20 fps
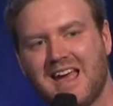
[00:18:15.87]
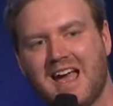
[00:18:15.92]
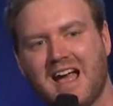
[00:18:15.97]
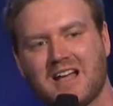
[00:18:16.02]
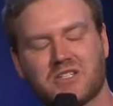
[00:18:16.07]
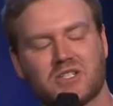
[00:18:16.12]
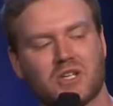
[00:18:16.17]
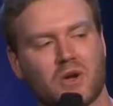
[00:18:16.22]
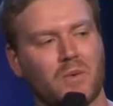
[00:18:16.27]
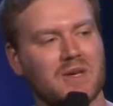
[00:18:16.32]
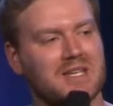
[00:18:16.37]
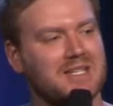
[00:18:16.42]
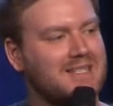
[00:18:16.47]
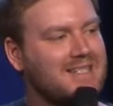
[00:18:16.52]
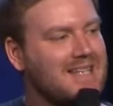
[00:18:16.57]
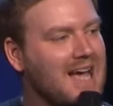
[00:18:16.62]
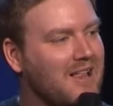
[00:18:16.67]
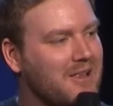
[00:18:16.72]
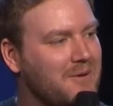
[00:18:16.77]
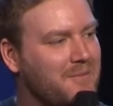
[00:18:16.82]
And so we
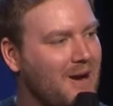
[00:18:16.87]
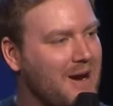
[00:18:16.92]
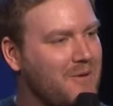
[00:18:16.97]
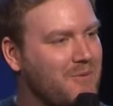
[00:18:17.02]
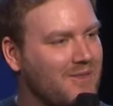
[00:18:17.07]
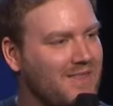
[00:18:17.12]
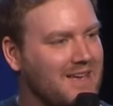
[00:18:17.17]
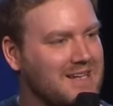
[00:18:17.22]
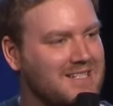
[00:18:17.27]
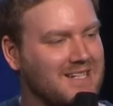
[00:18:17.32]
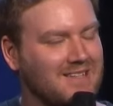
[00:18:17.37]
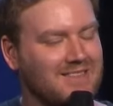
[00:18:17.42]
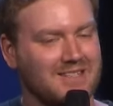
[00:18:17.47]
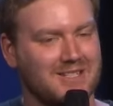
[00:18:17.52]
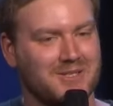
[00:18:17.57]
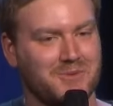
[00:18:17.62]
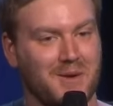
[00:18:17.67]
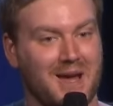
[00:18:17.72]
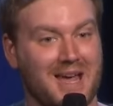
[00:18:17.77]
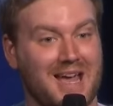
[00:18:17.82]
celebrate what they did
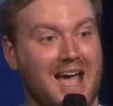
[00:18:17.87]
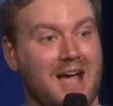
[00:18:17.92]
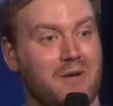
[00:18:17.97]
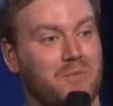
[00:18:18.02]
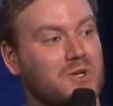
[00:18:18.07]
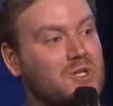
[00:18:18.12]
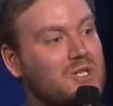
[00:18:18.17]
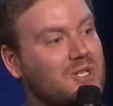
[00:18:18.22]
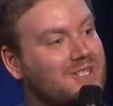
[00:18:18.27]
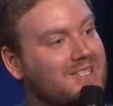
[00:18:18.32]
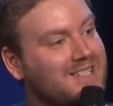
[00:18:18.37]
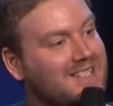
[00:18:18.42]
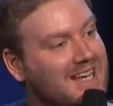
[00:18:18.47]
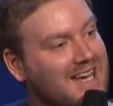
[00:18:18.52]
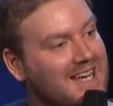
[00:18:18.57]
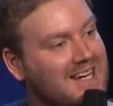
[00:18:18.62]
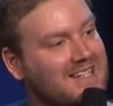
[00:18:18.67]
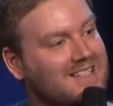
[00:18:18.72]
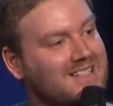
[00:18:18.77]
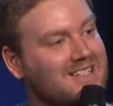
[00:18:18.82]
this week, and we should
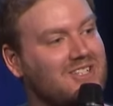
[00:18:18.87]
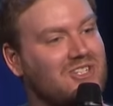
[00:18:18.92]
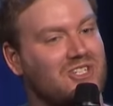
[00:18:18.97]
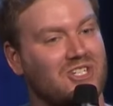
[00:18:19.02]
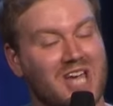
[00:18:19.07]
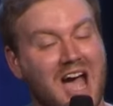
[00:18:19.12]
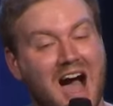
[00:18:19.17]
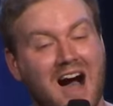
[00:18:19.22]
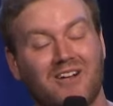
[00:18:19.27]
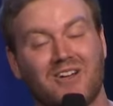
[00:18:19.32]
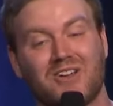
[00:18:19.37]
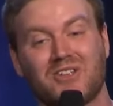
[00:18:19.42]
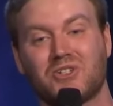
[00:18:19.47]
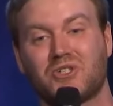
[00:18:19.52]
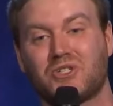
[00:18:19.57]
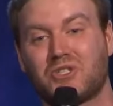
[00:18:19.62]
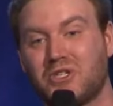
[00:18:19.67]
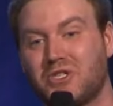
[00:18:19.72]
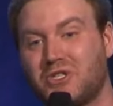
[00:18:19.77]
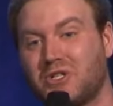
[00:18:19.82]
see it as a challenge
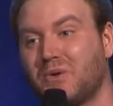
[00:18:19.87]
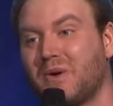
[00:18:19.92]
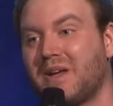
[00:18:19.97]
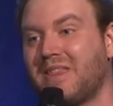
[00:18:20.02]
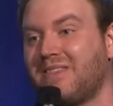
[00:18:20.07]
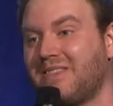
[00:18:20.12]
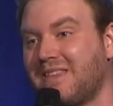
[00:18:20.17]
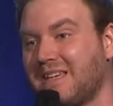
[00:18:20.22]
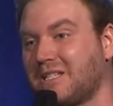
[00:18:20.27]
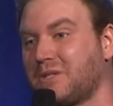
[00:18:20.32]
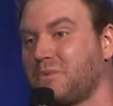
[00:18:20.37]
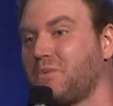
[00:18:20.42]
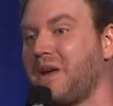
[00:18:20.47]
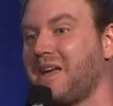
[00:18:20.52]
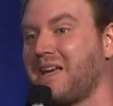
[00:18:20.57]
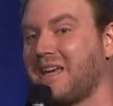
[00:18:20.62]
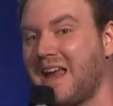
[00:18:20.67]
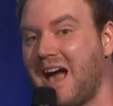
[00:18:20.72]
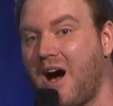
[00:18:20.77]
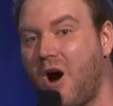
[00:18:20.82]
to do it this
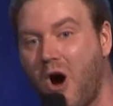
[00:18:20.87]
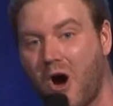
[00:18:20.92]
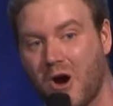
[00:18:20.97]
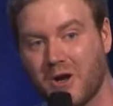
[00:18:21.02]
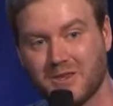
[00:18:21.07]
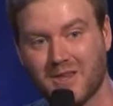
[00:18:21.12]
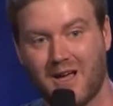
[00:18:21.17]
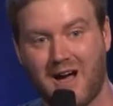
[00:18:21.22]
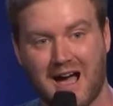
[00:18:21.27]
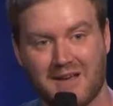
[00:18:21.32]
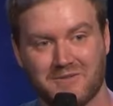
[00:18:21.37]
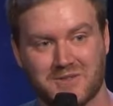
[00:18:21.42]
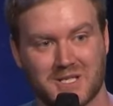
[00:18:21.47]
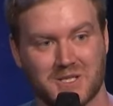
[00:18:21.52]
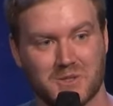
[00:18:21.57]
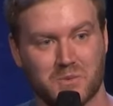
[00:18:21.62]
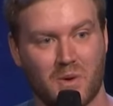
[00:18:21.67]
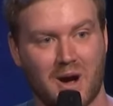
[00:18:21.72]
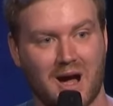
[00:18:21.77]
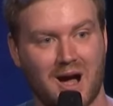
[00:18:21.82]
week in our own lives
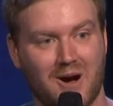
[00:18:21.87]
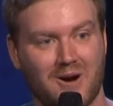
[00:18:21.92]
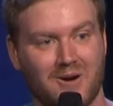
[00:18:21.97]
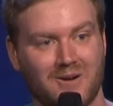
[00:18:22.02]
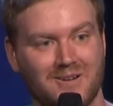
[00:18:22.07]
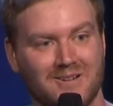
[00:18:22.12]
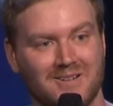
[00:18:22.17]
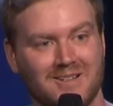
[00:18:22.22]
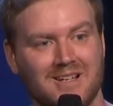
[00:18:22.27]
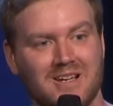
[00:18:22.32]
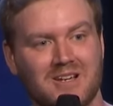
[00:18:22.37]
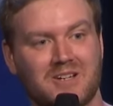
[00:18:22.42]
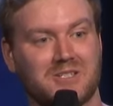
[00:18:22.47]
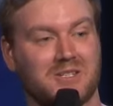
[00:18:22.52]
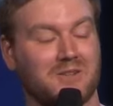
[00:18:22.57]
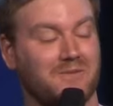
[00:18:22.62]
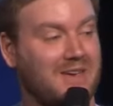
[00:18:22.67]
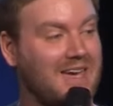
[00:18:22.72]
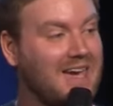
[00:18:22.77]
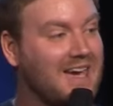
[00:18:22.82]
as well. Because
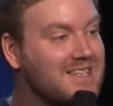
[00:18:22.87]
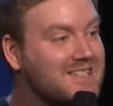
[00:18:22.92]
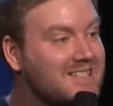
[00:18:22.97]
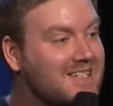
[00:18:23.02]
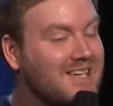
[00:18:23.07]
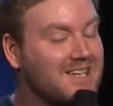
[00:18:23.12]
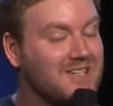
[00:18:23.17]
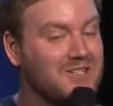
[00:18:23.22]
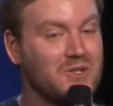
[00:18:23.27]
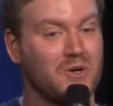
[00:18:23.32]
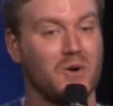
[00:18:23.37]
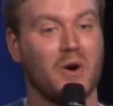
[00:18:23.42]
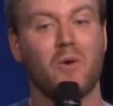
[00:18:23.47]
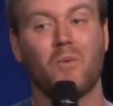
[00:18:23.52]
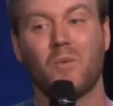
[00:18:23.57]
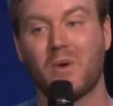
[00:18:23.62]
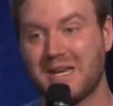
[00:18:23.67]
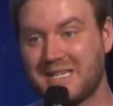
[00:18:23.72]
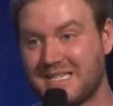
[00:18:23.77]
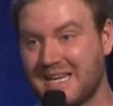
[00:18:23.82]
if kids can do it,
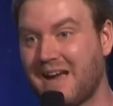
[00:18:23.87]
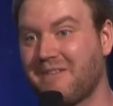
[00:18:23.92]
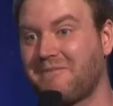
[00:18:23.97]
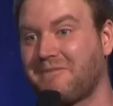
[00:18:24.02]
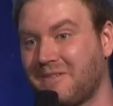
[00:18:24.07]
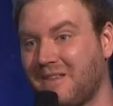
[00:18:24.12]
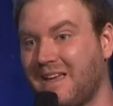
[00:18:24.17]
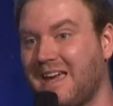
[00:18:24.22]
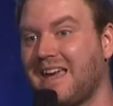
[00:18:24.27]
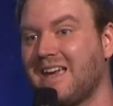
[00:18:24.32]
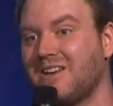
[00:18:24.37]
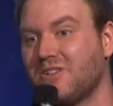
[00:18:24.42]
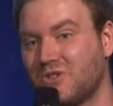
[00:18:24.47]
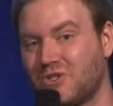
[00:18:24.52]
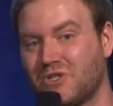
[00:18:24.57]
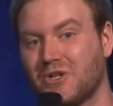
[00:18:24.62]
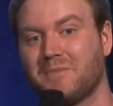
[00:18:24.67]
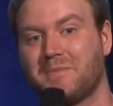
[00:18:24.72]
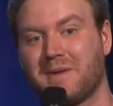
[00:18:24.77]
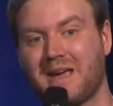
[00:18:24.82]
we definitely
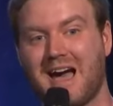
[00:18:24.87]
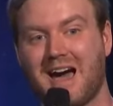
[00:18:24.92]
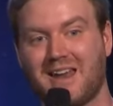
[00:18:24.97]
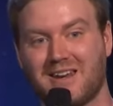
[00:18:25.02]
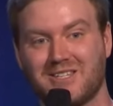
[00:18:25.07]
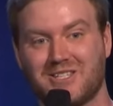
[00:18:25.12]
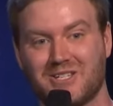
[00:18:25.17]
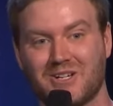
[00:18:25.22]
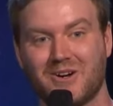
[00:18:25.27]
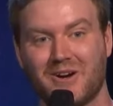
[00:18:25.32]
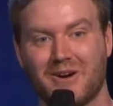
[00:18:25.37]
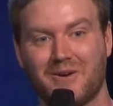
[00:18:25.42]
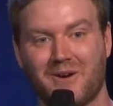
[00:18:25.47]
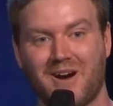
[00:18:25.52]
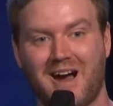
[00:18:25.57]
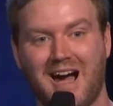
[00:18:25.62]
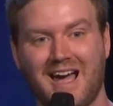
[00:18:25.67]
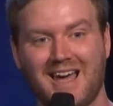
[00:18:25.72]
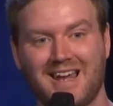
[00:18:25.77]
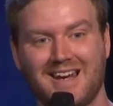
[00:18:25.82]
should be able to do it,
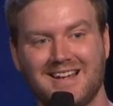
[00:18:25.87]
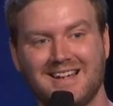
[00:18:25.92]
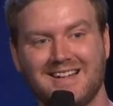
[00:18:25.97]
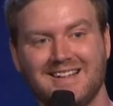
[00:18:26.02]
right?